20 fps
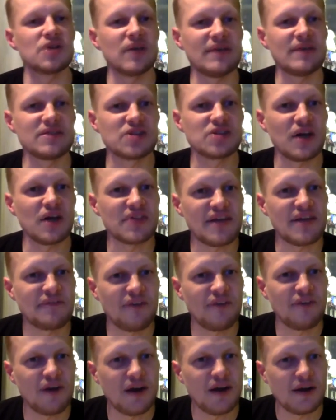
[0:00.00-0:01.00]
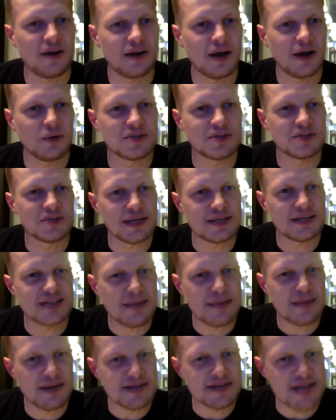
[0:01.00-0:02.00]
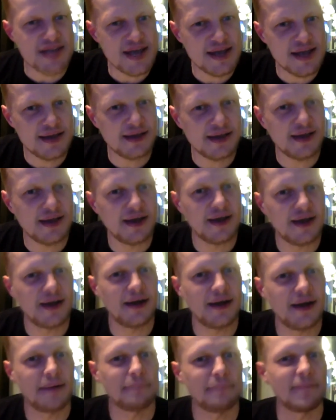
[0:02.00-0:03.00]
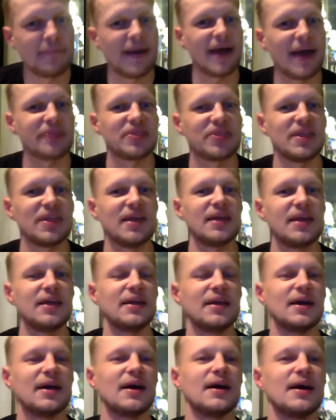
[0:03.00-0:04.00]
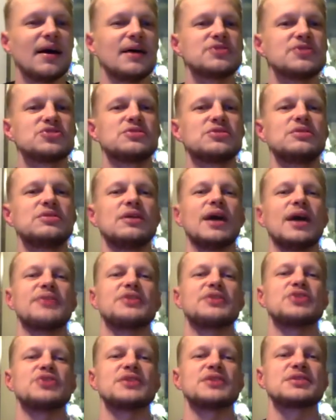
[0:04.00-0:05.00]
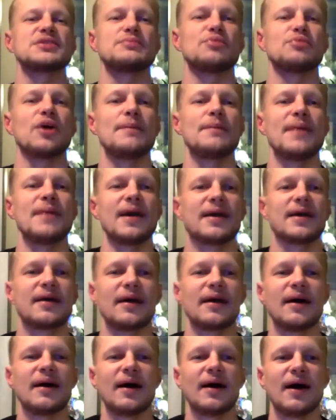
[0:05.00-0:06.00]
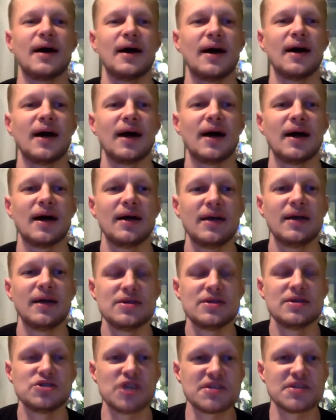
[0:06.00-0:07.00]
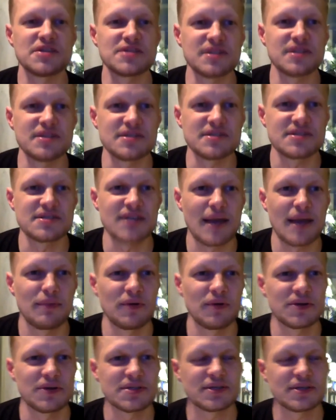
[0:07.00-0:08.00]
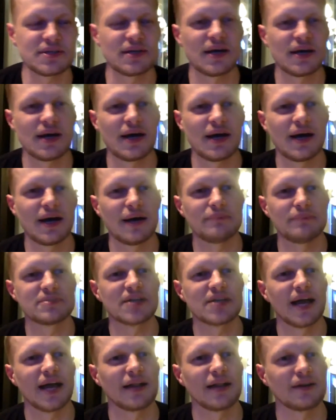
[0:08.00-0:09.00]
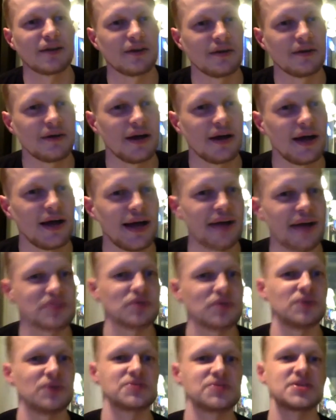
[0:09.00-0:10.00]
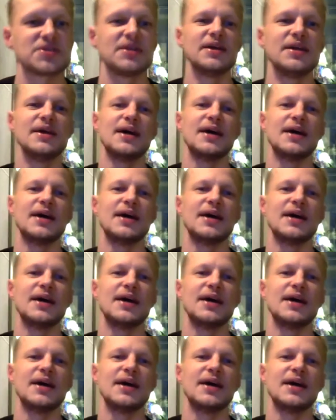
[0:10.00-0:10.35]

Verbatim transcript: I haven't thought that far. Uh, we're taking it day by day um, at the uh, at the Jensen Broadbeck, uh, Jensen Seibert, um, Tyler uh, households.